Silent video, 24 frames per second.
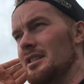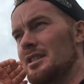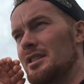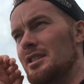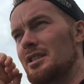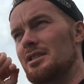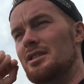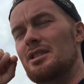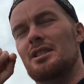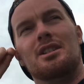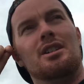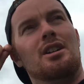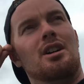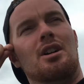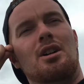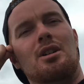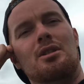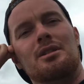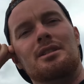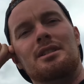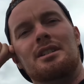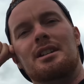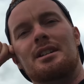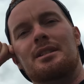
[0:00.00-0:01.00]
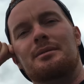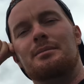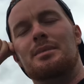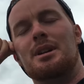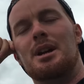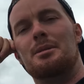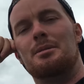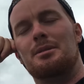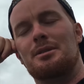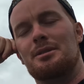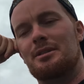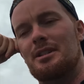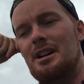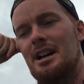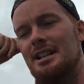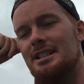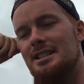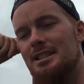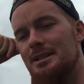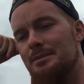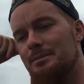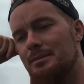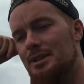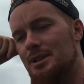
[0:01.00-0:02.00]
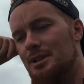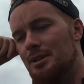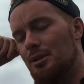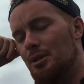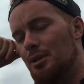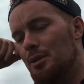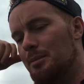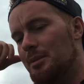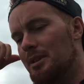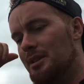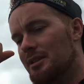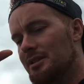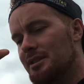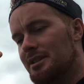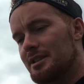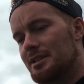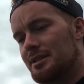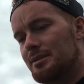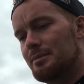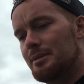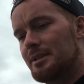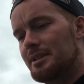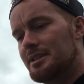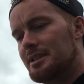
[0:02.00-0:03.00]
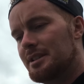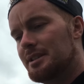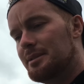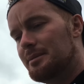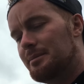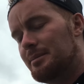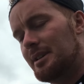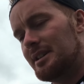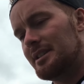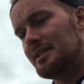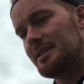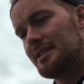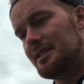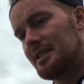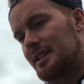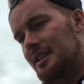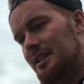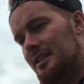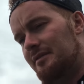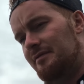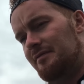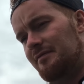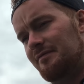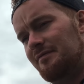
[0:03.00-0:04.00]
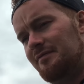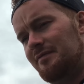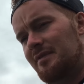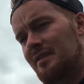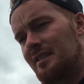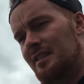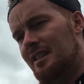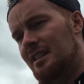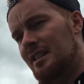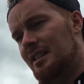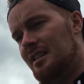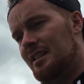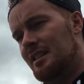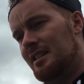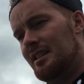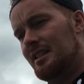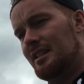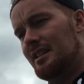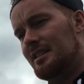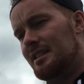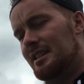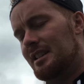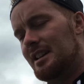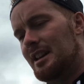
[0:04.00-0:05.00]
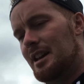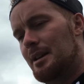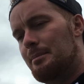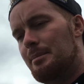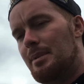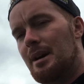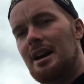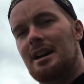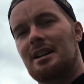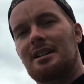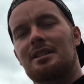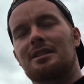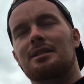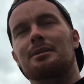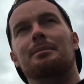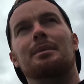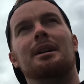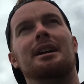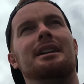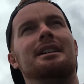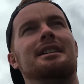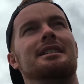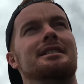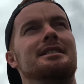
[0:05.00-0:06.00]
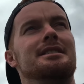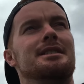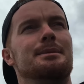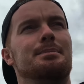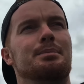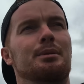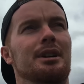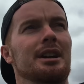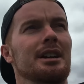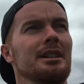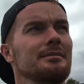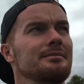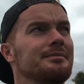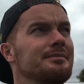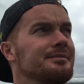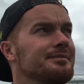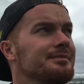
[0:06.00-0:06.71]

good to go and then be able to ride some snowmobiles this winter, but then get back on the bike in the spring.